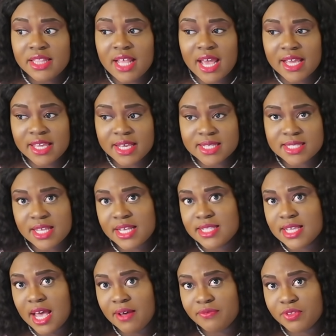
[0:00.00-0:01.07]
I guess they
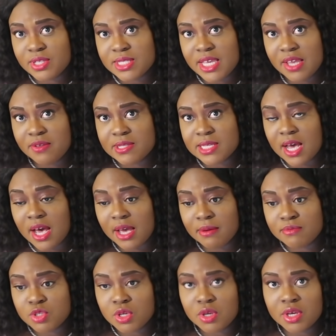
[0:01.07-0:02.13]
have to take
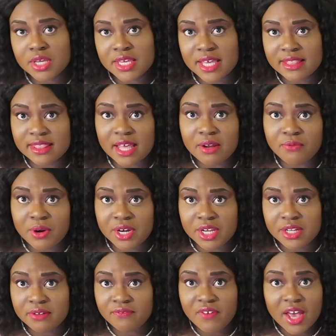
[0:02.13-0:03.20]
time to get that ready
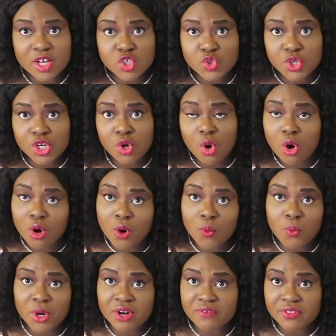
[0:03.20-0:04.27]
in the factory or
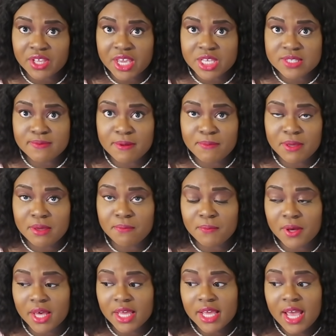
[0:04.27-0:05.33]
whatever the case may be.
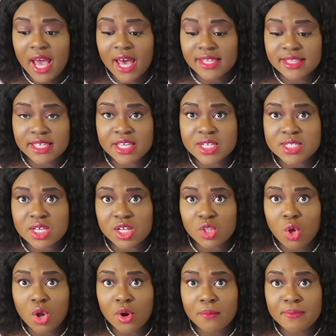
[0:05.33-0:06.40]
But I think it took
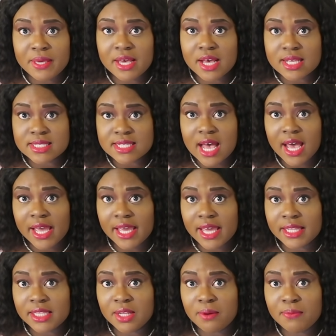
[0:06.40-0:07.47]
longer because I
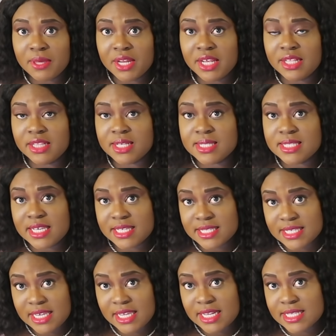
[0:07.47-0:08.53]
ended up getting the
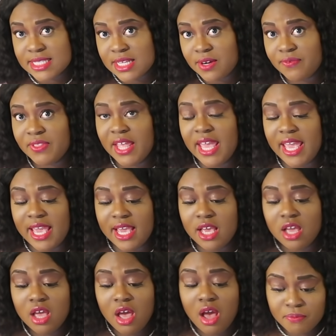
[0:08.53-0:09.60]
16 instead of the 8.
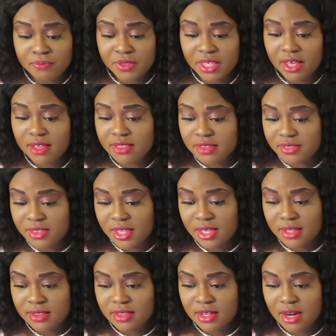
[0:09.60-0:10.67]
The other
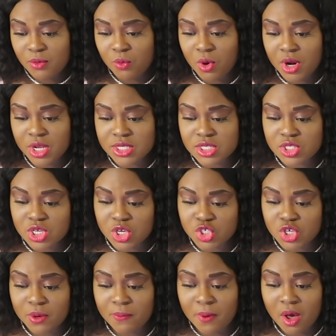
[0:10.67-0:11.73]
thing that I wanted to
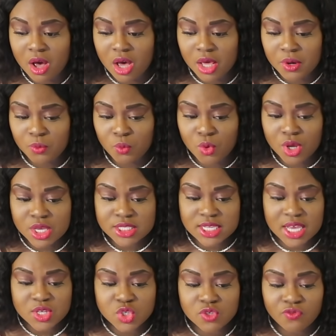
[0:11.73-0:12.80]
touch up on was
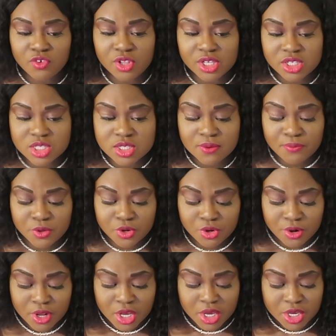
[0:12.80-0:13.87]
I just feel like this
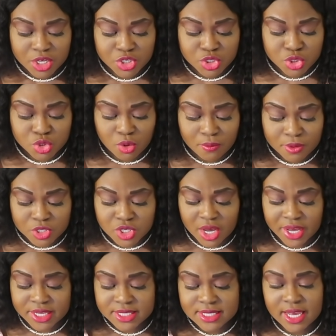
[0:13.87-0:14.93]
computer is so much
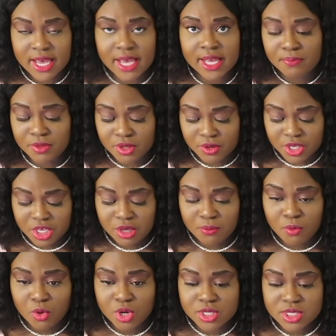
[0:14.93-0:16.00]
high tech. The
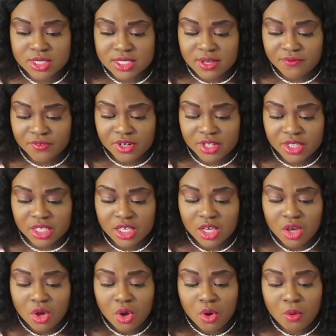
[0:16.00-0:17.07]
keyboards are
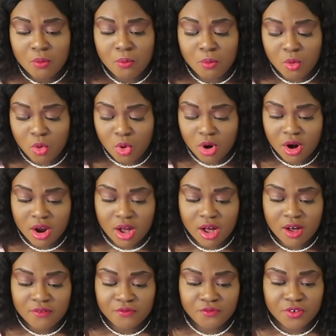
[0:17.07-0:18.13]
definitely more
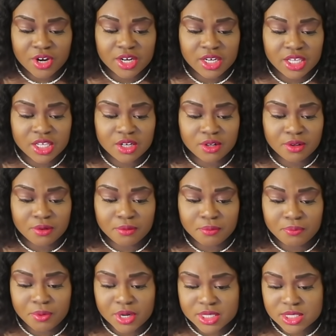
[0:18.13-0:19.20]
friendly to
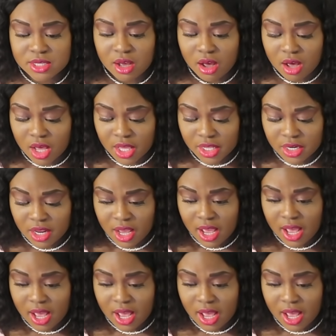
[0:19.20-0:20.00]
press on.